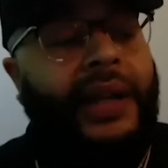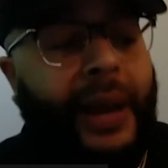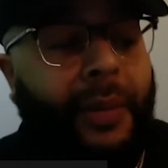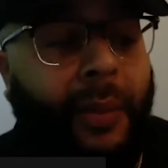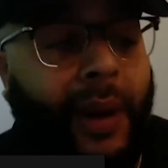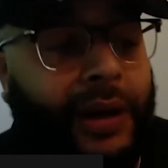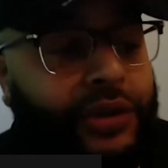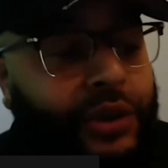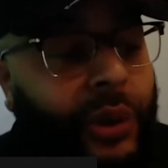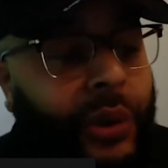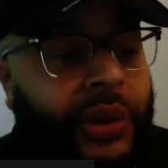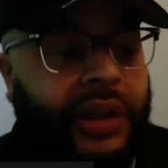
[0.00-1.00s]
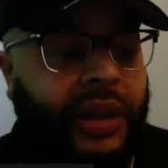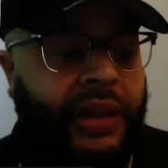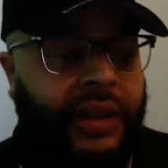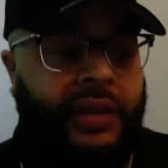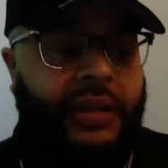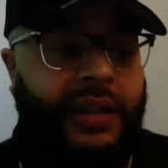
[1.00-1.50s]
came on my show
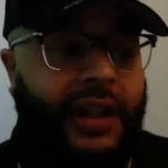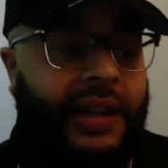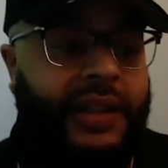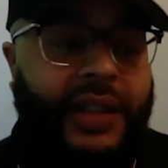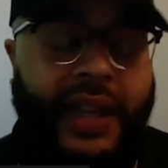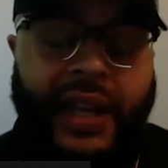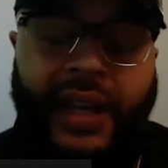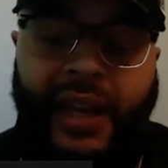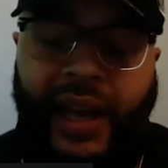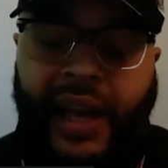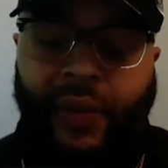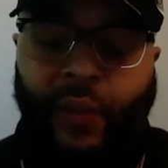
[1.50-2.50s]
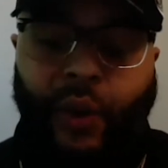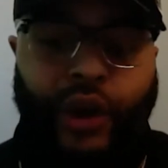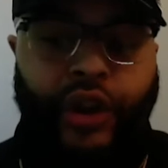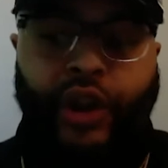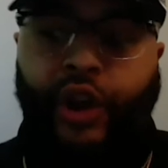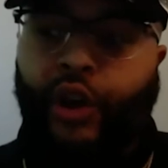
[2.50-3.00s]
the other day, and one
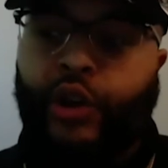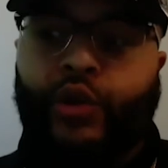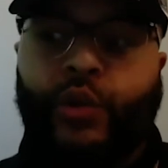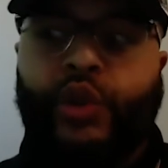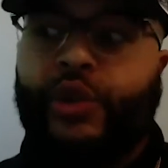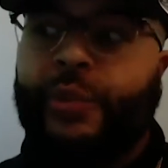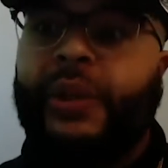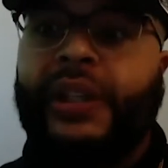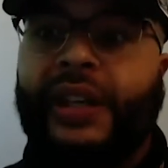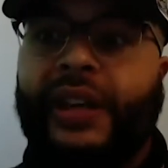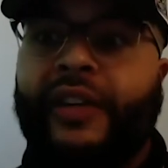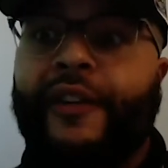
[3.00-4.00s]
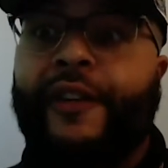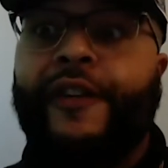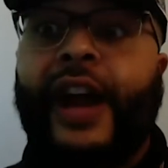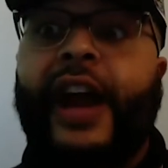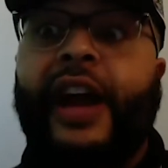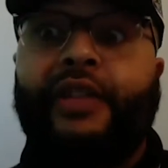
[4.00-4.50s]
of the girls was speaking
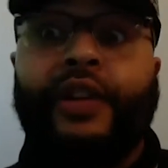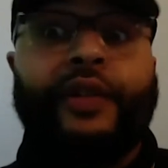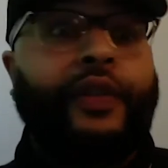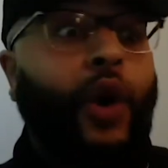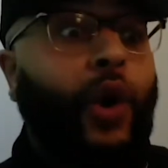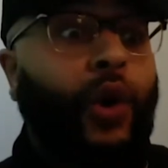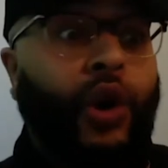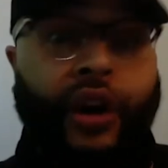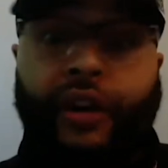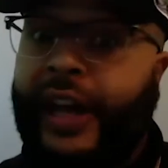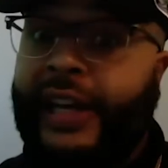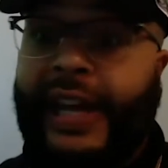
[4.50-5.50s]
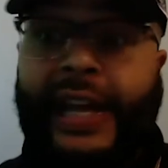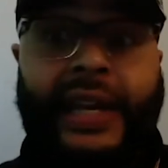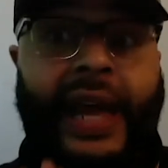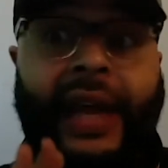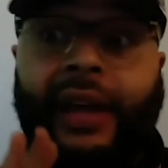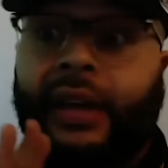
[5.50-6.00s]
very vulgar and
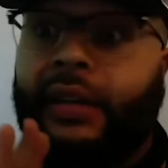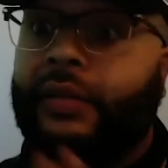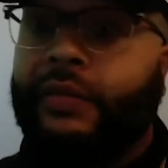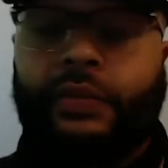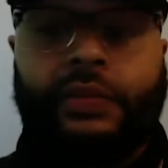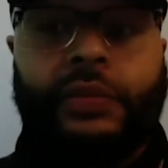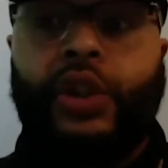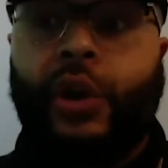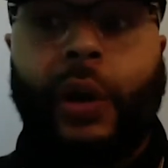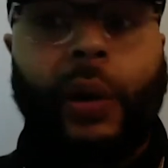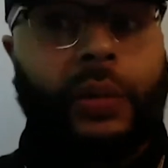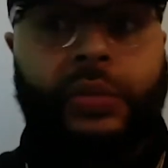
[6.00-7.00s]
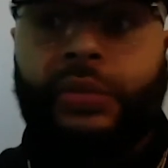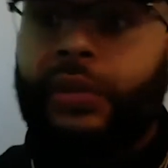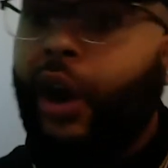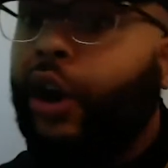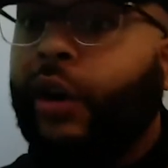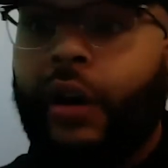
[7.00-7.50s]
like, you know,
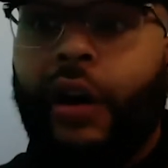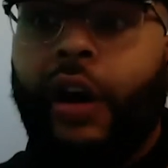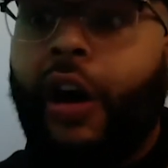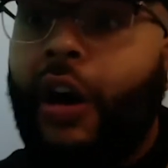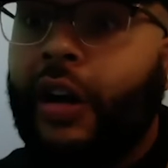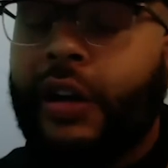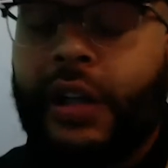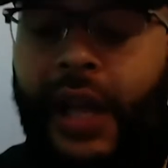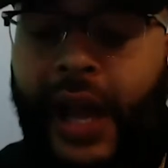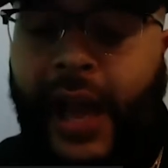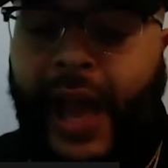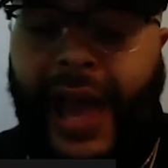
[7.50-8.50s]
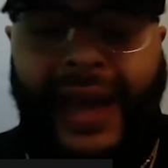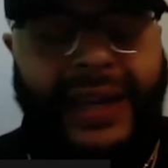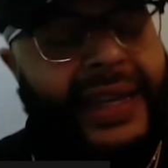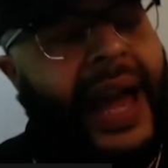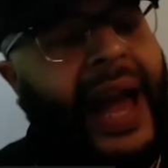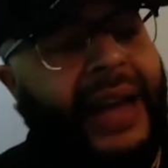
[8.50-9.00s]
her heart. And
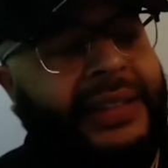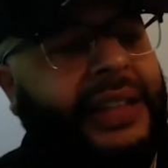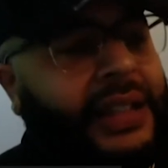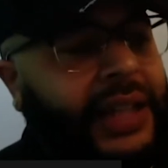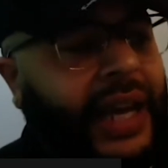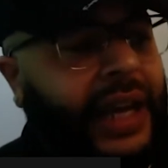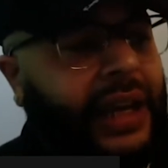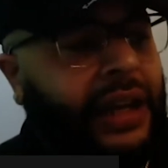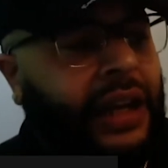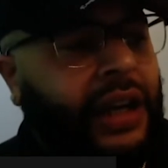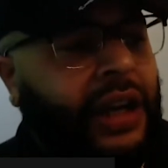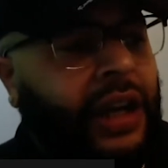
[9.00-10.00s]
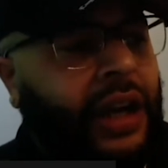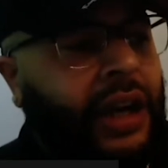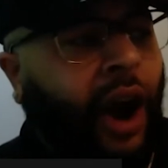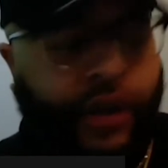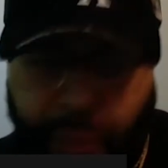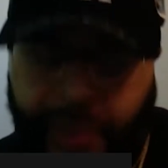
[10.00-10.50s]
he asked her, he's like,
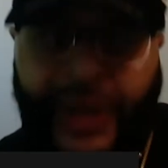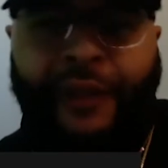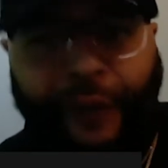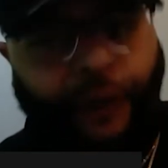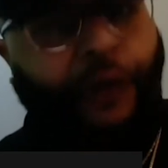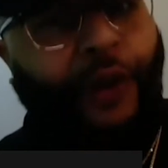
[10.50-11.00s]
are you being for